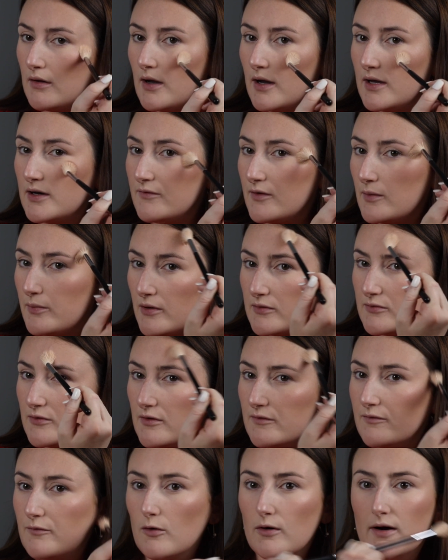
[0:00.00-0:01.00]
kind of up onto
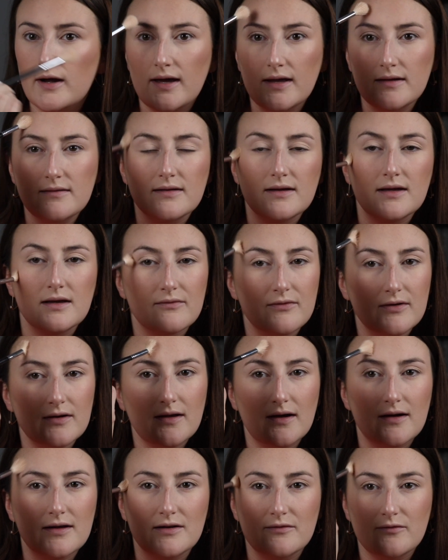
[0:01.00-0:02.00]
the forehead, to give it
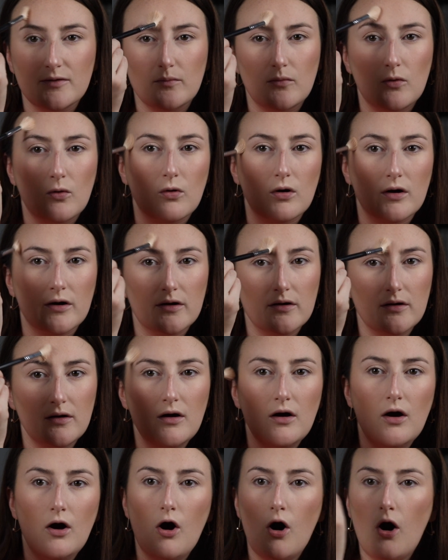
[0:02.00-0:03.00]
kind of a more
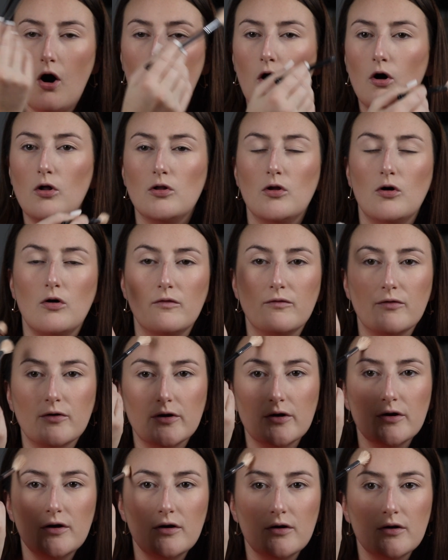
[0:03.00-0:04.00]
all
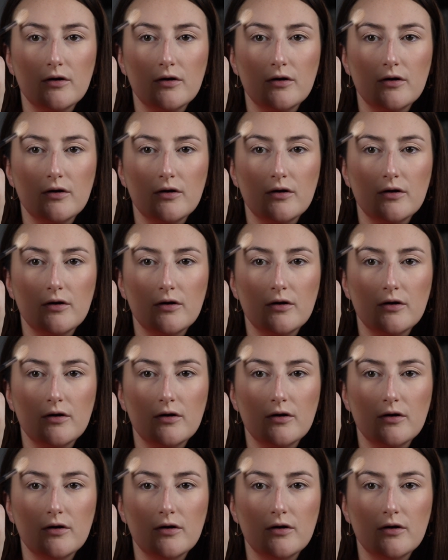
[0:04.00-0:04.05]
over